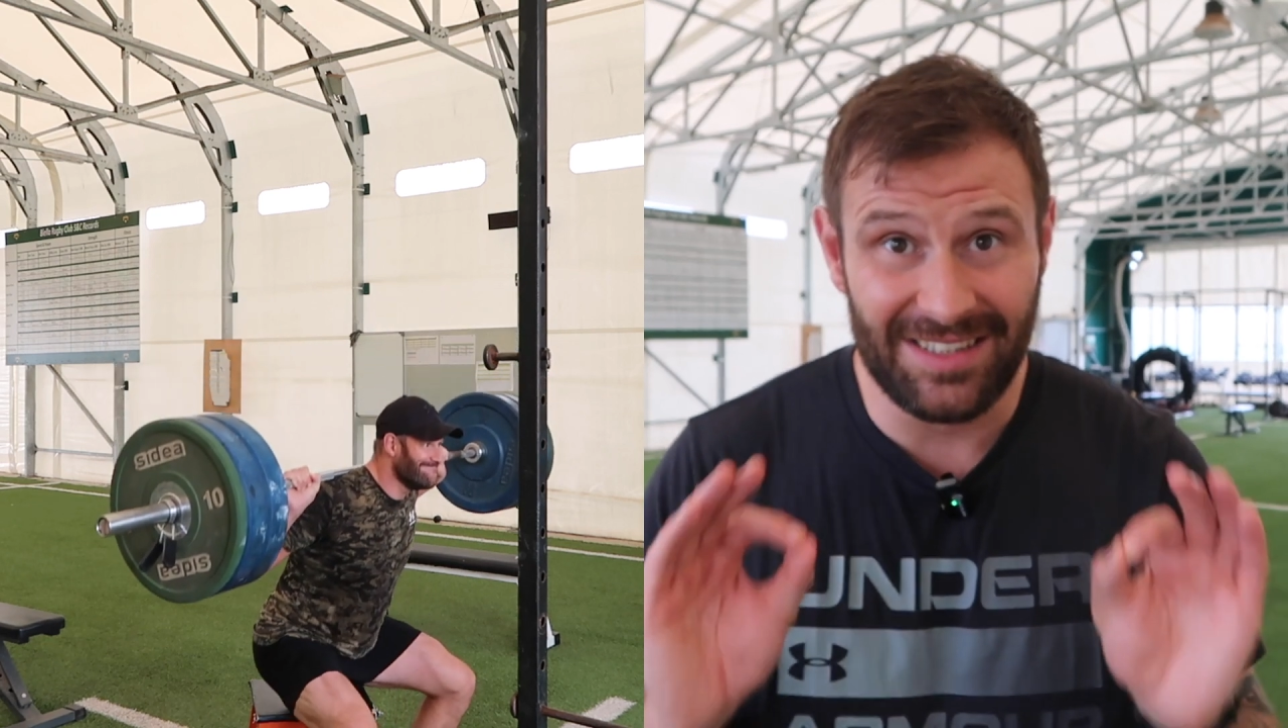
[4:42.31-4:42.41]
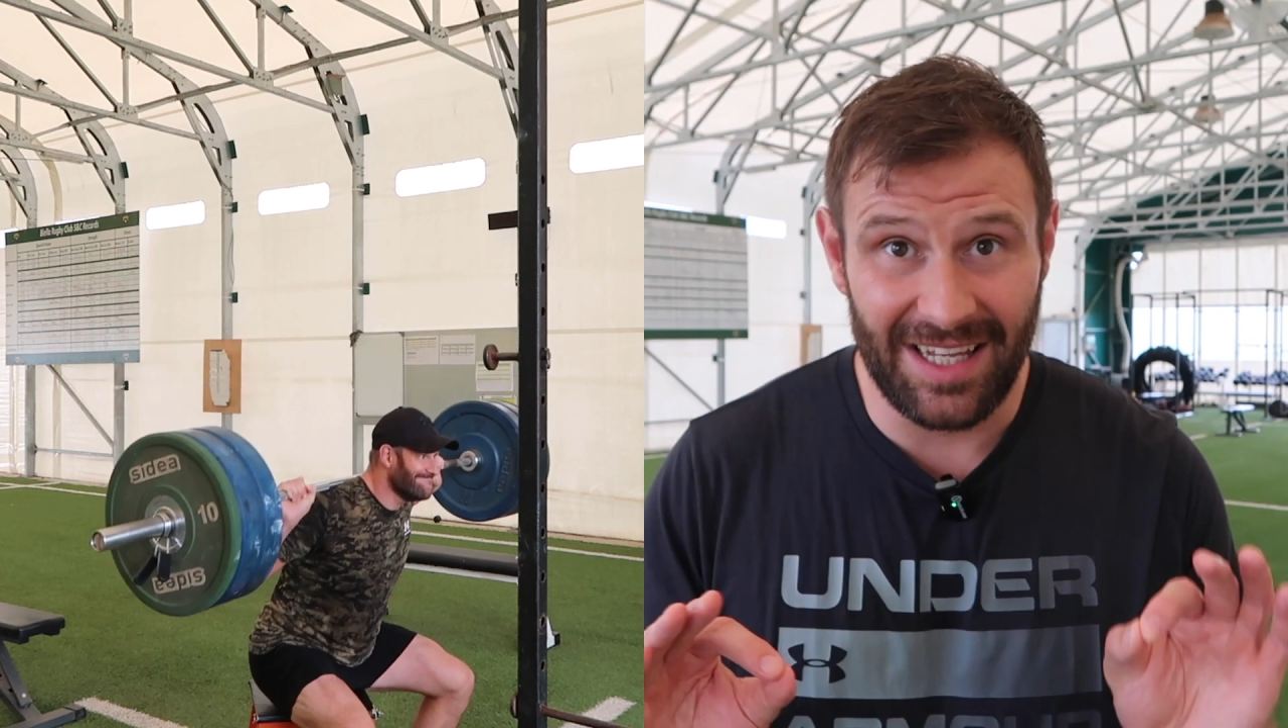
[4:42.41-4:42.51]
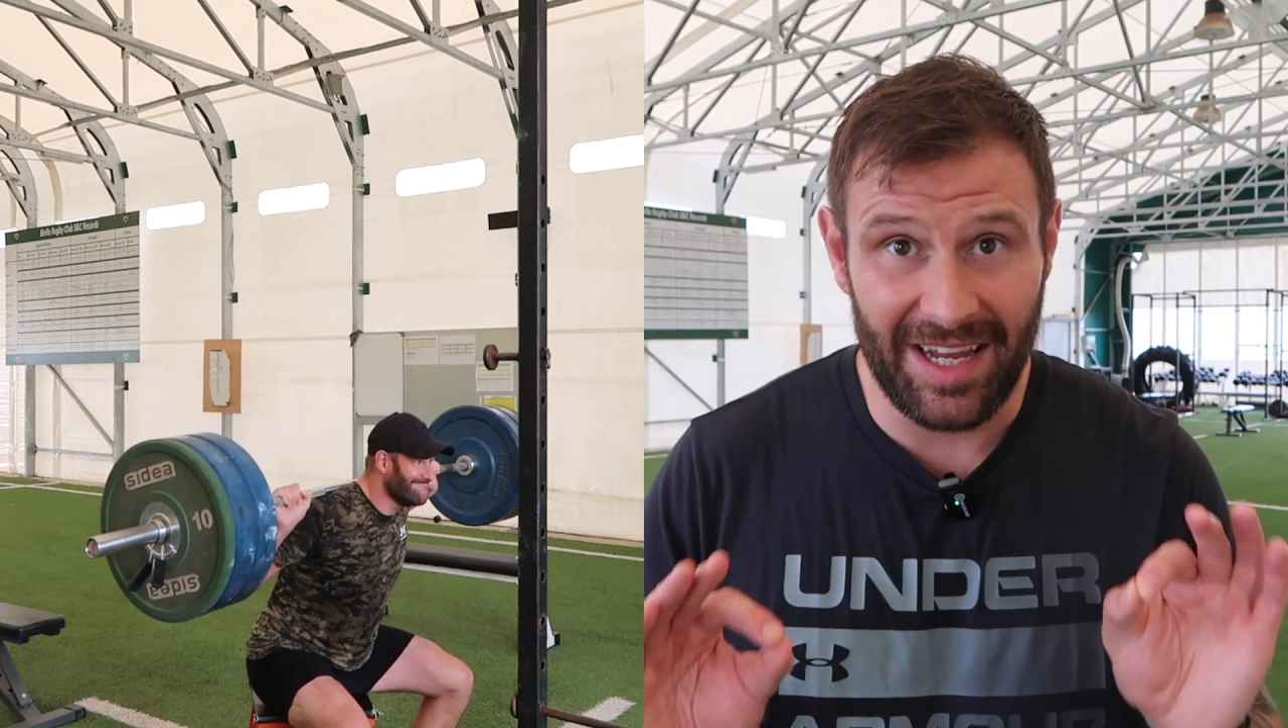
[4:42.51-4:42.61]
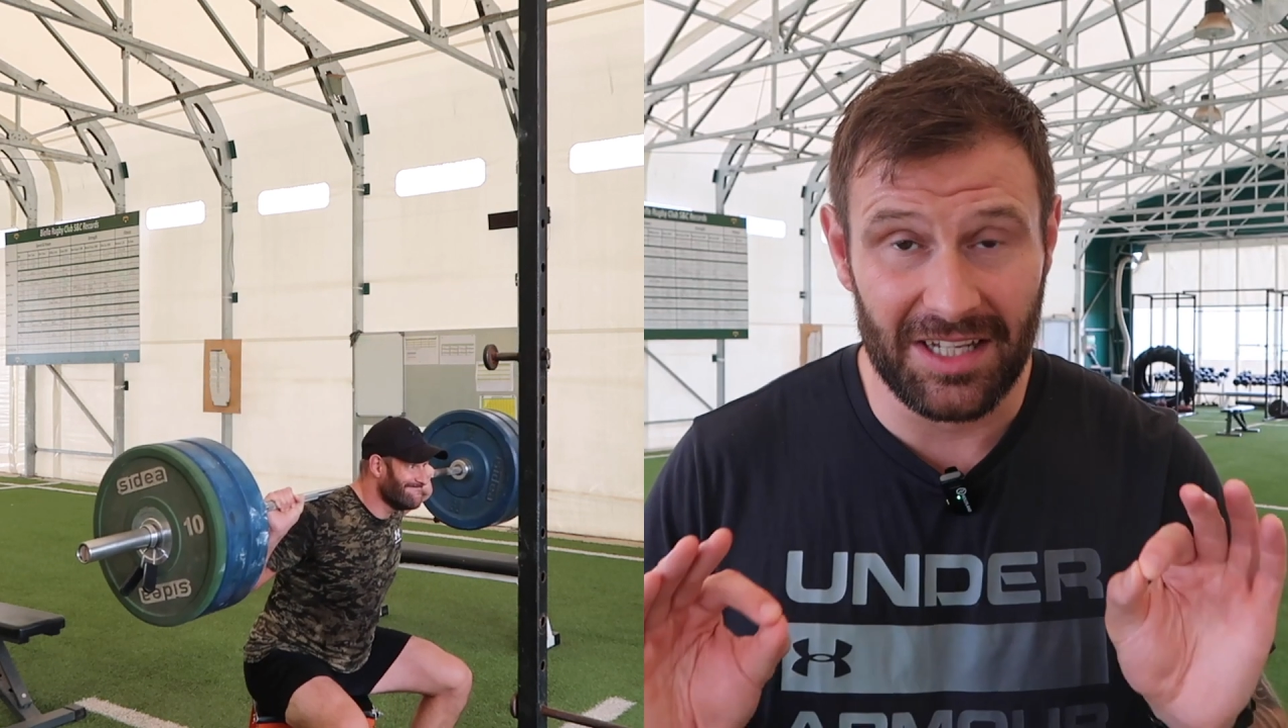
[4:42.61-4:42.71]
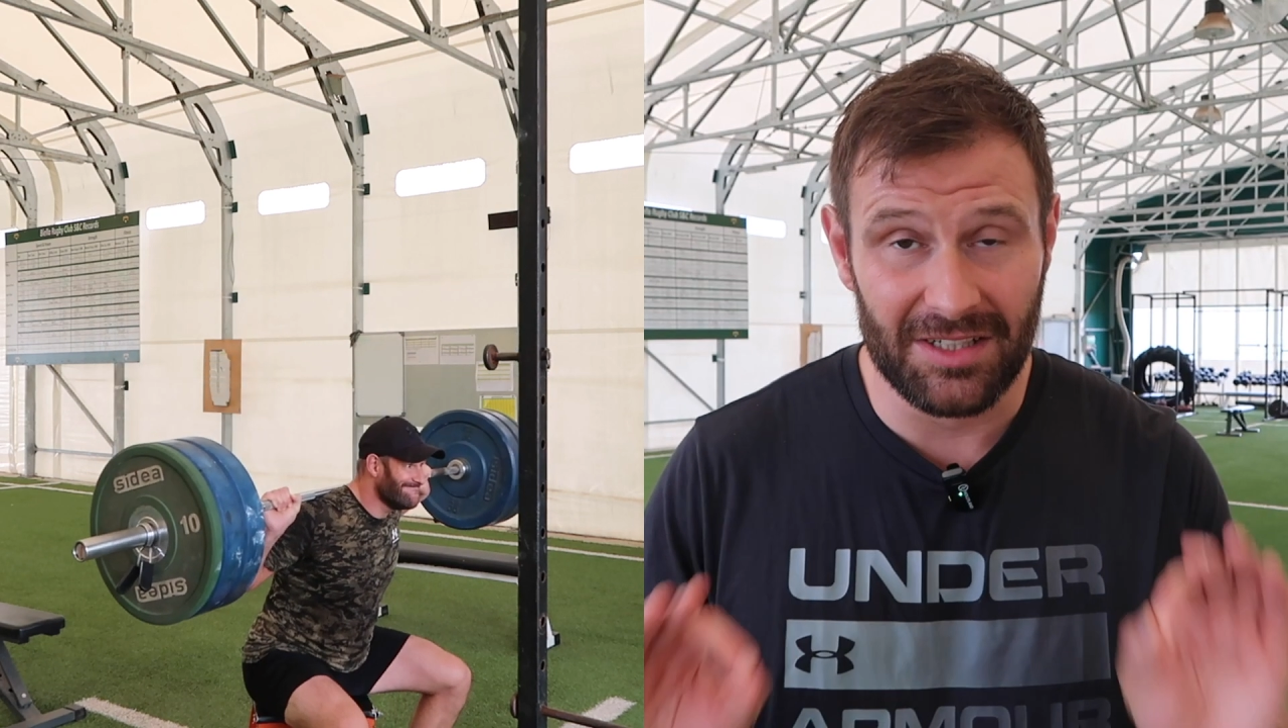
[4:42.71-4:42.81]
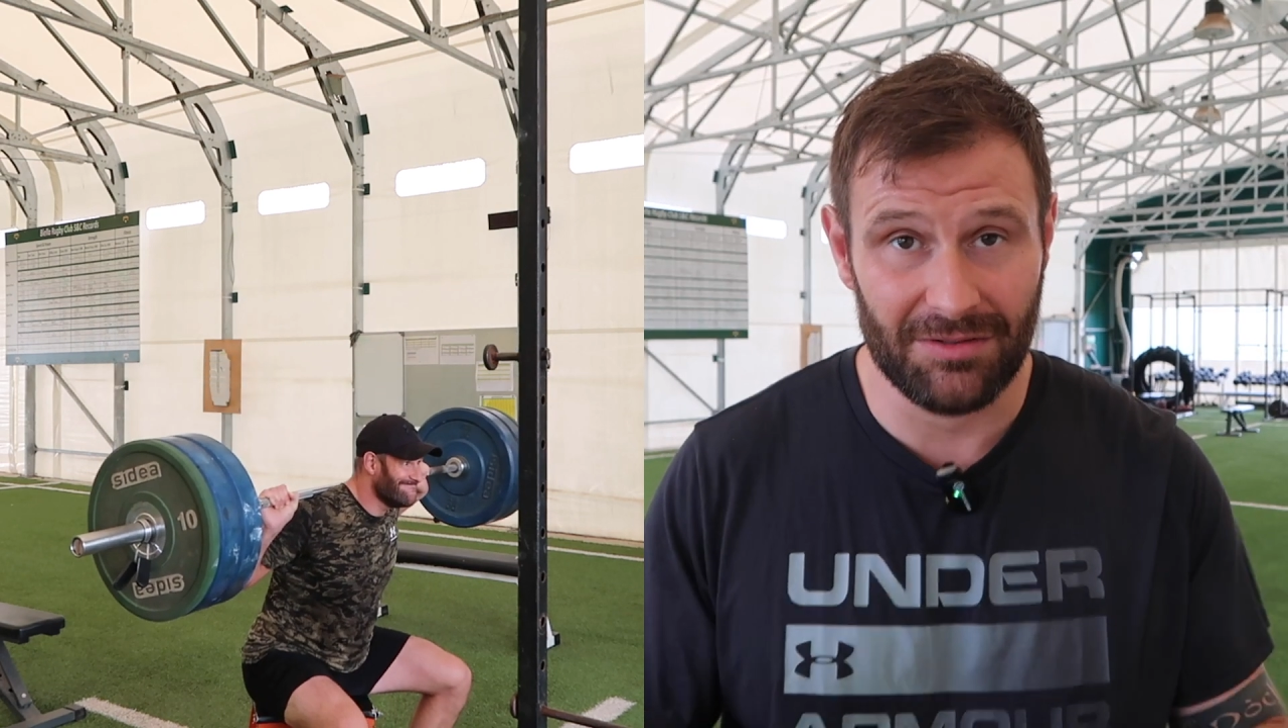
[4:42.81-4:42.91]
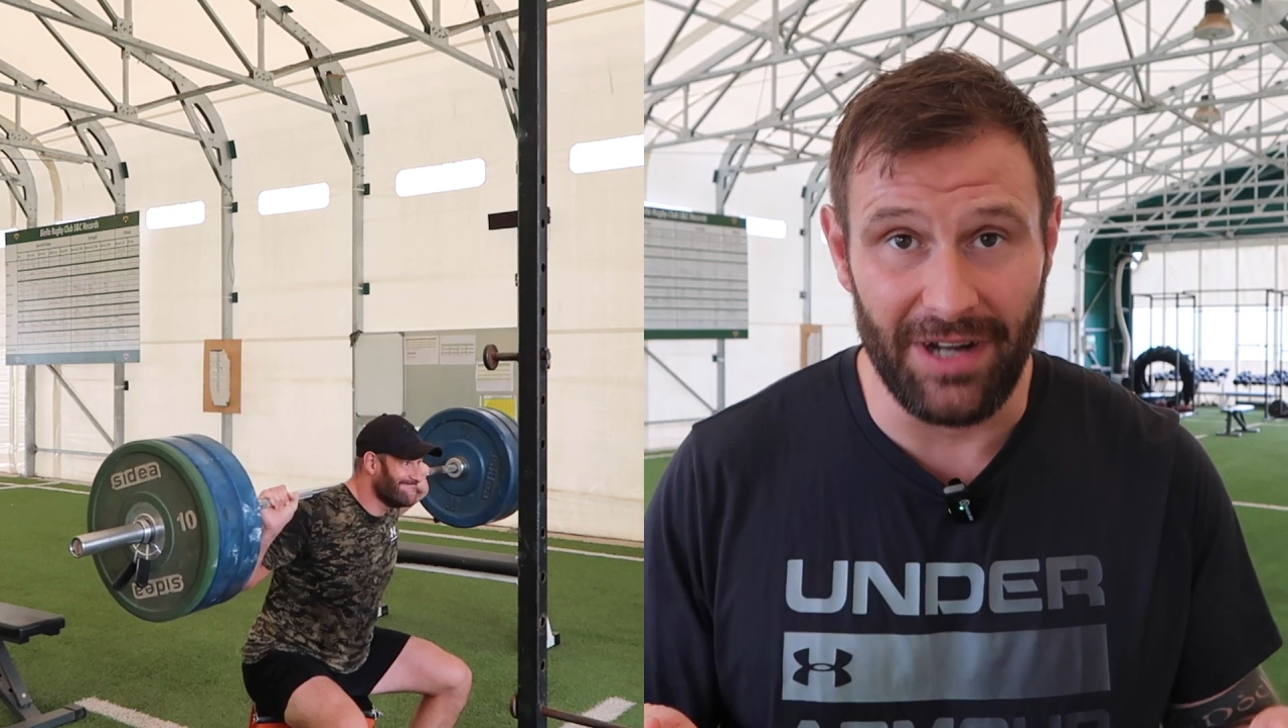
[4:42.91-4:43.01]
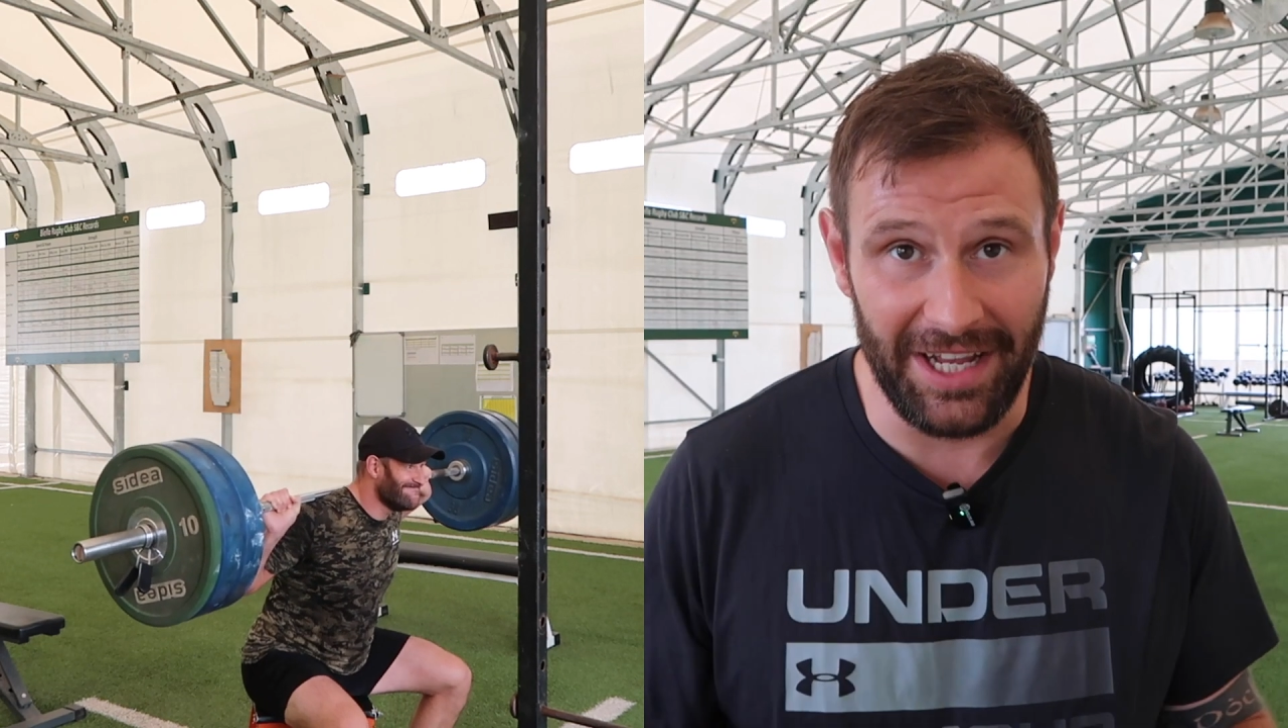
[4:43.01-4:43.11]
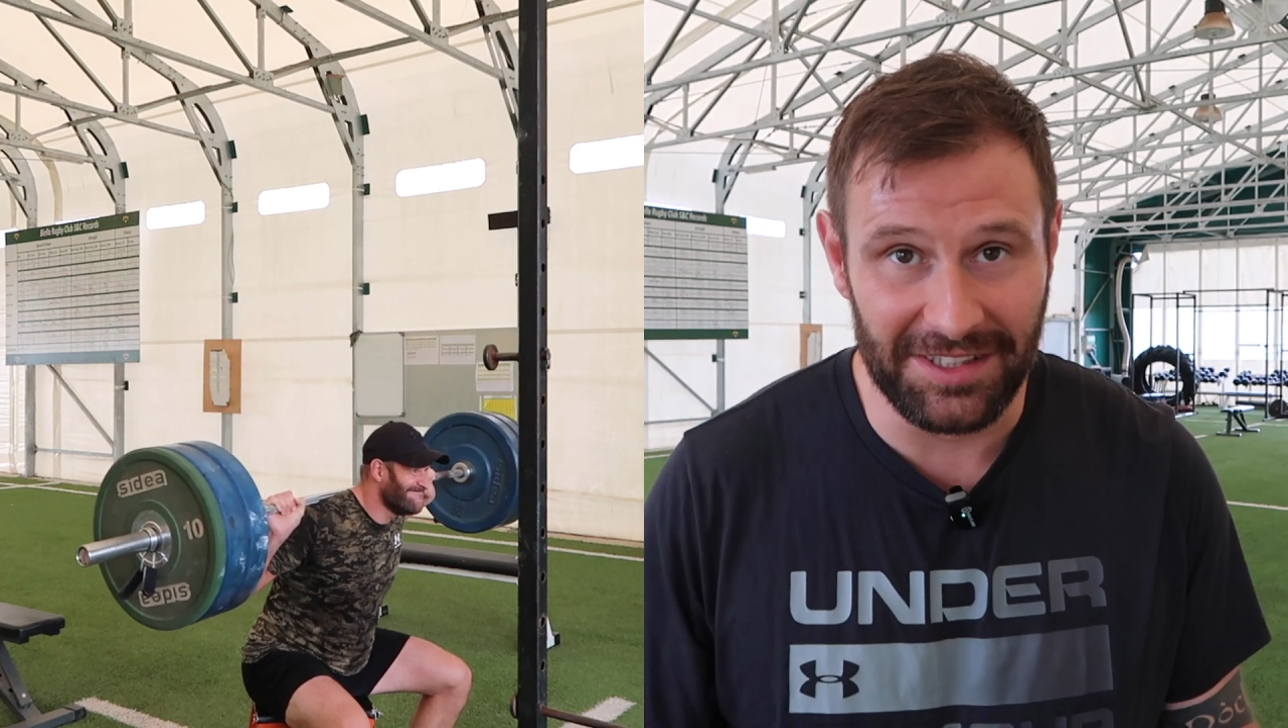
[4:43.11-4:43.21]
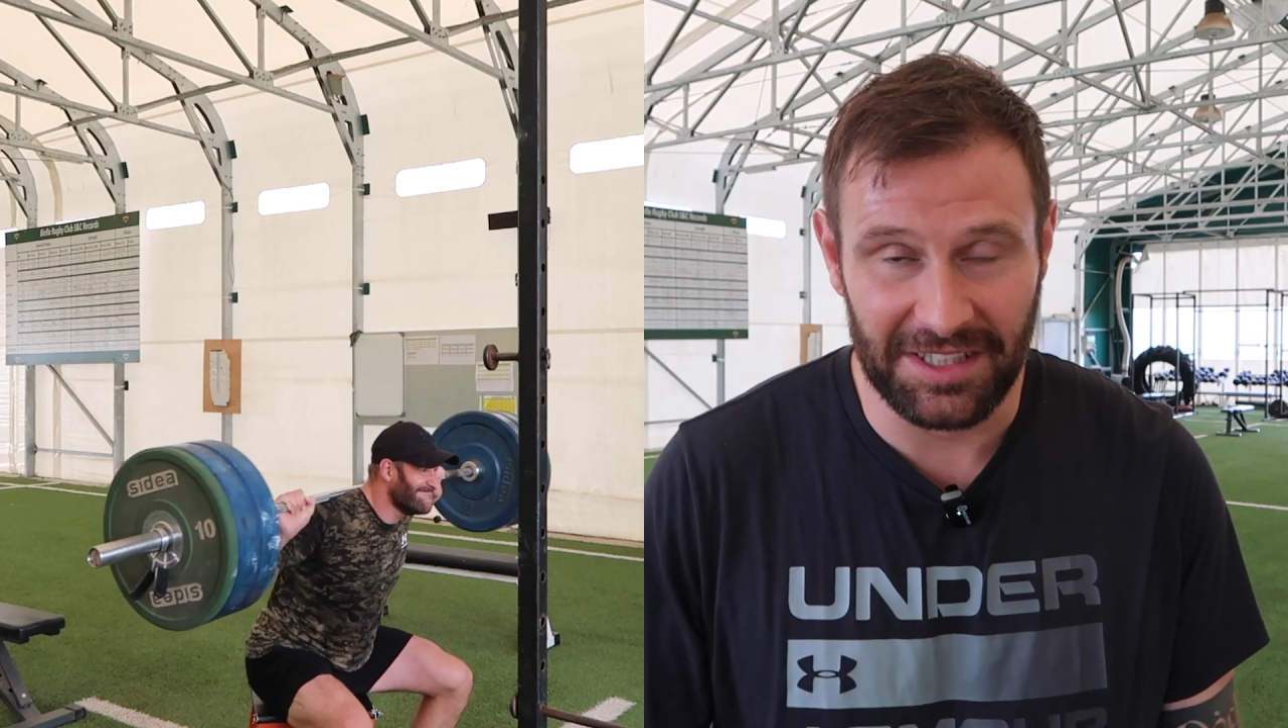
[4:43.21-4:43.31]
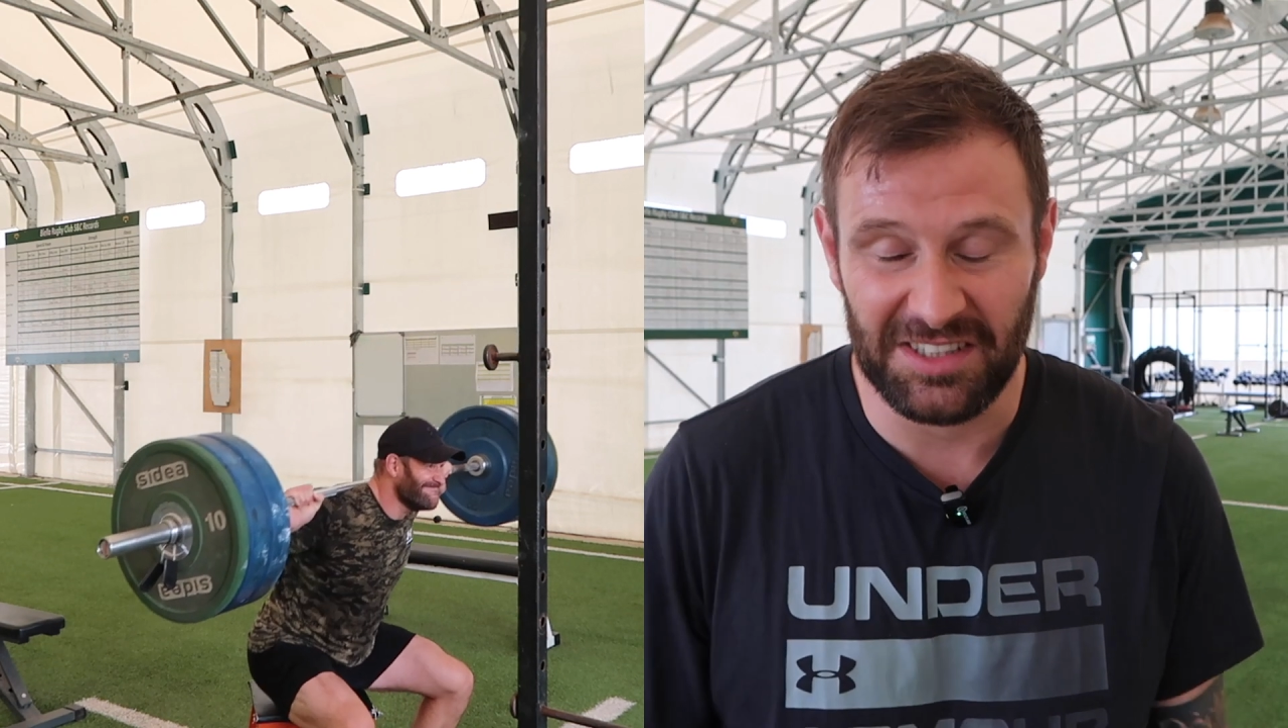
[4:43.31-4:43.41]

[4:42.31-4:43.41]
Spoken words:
seconds rest.